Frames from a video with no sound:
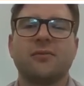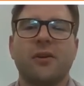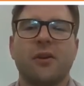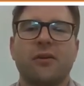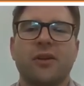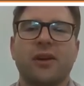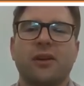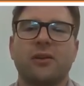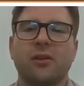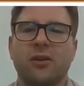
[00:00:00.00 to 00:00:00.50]

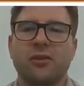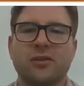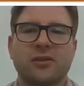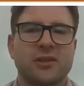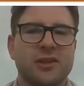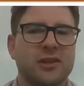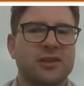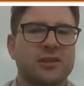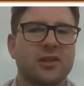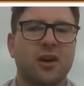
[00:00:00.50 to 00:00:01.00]
very
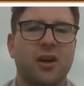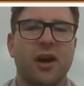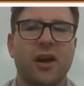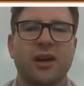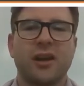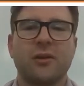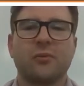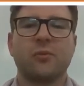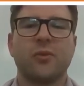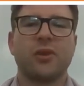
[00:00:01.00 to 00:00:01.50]
closely
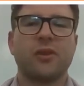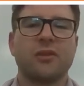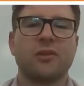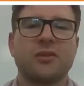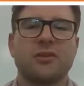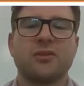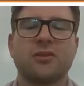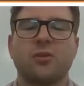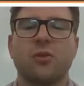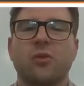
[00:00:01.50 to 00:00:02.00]
tied in with
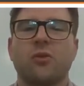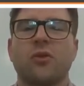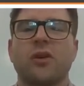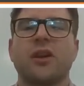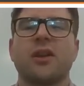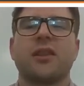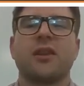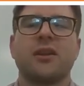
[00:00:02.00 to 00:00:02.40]
the story